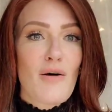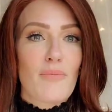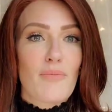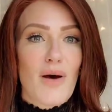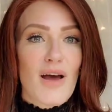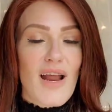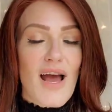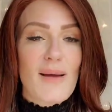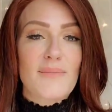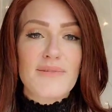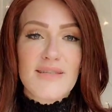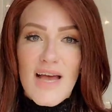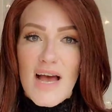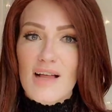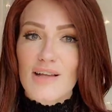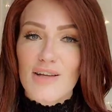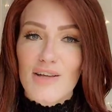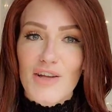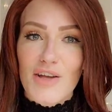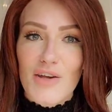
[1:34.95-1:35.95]
but I'm
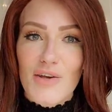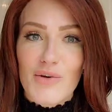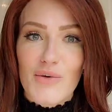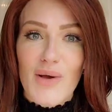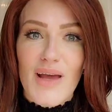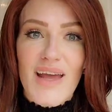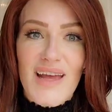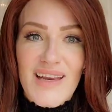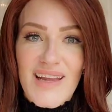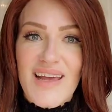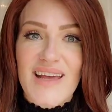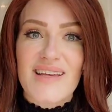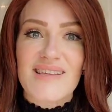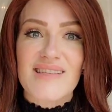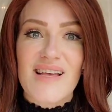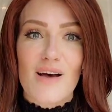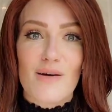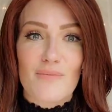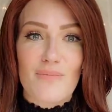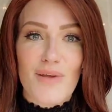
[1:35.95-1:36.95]
telling you, it is
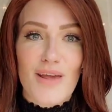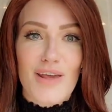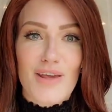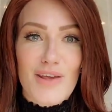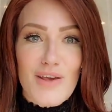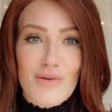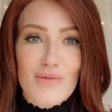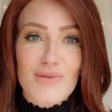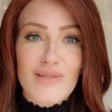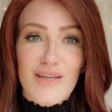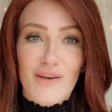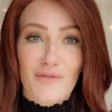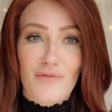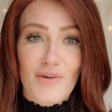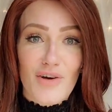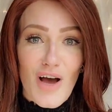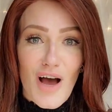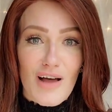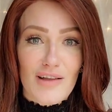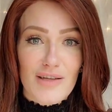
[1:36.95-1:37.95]
a beautiful
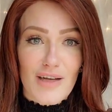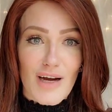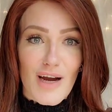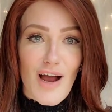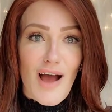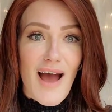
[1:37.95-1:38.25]
color.